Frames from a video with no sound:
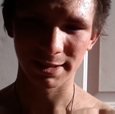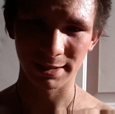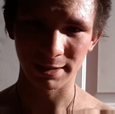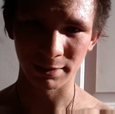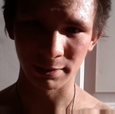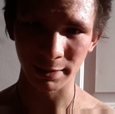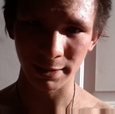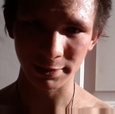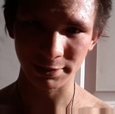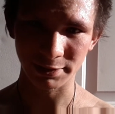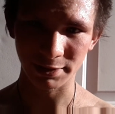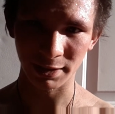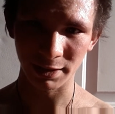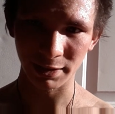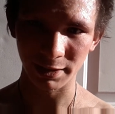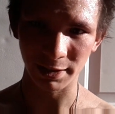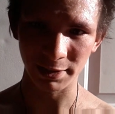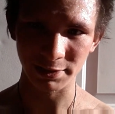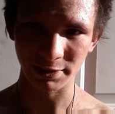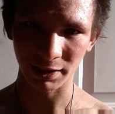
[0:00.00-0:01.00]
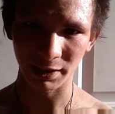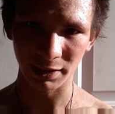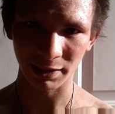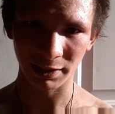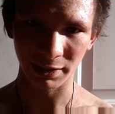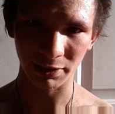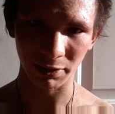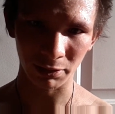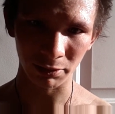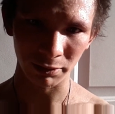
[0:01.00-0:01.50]
It's gonna
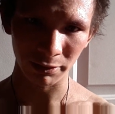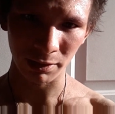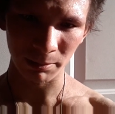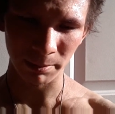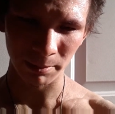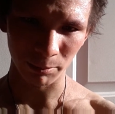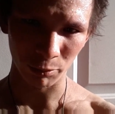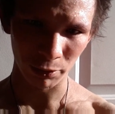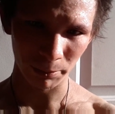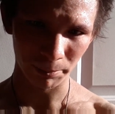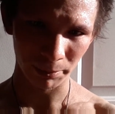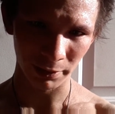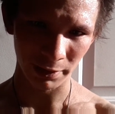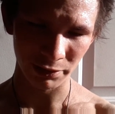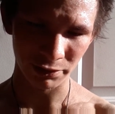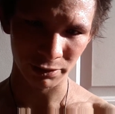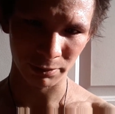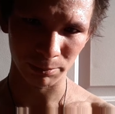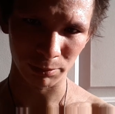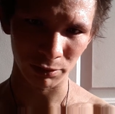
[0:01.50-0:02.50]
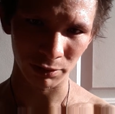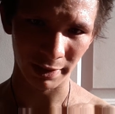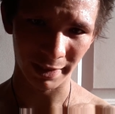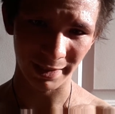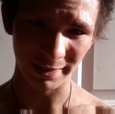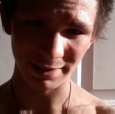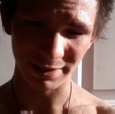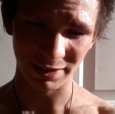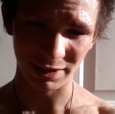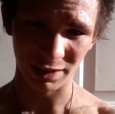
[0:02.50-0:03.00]
get a little bit more pleasurable
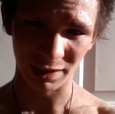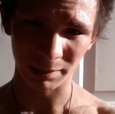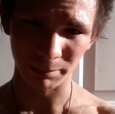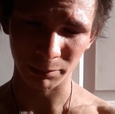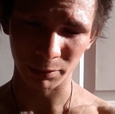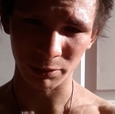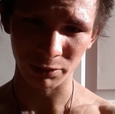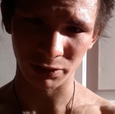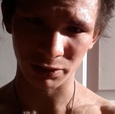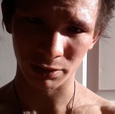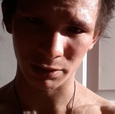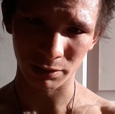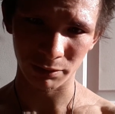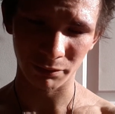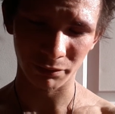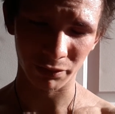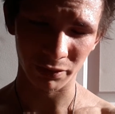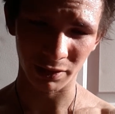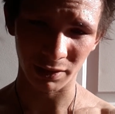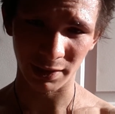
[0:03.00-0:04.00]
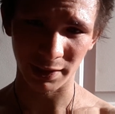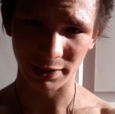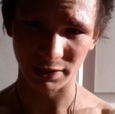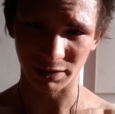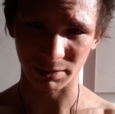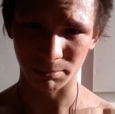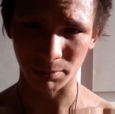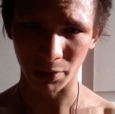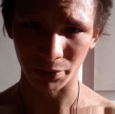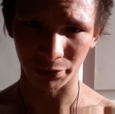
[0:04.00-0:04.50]
as time goes on for the next
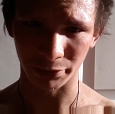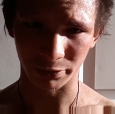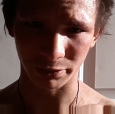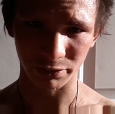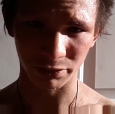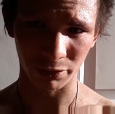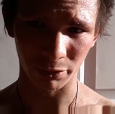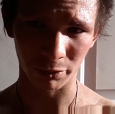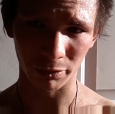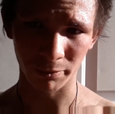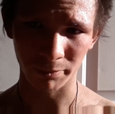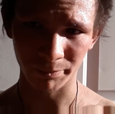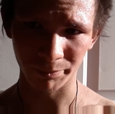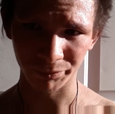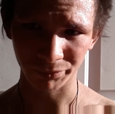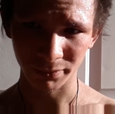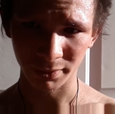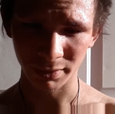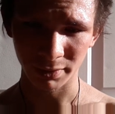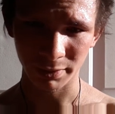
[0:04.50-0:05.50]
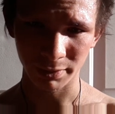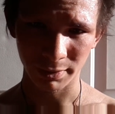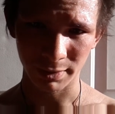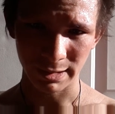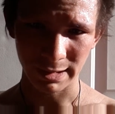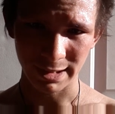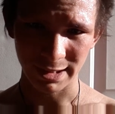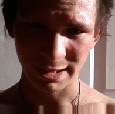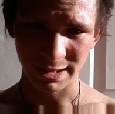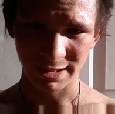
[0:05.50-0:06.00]
month or so.
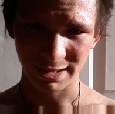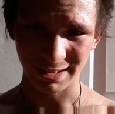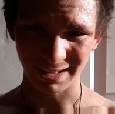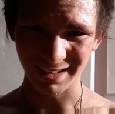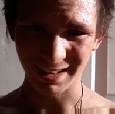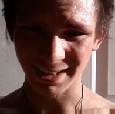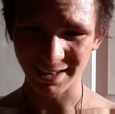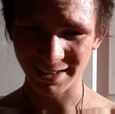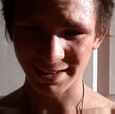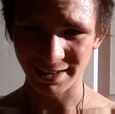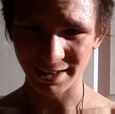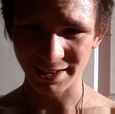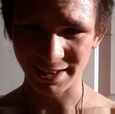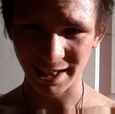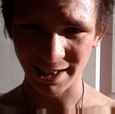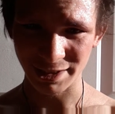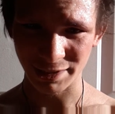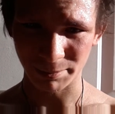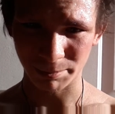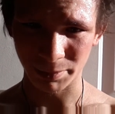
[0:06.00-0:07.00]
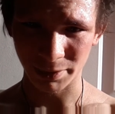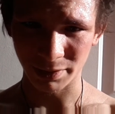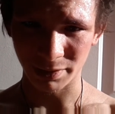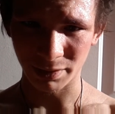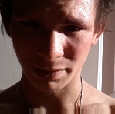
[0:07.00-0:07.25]
So this has been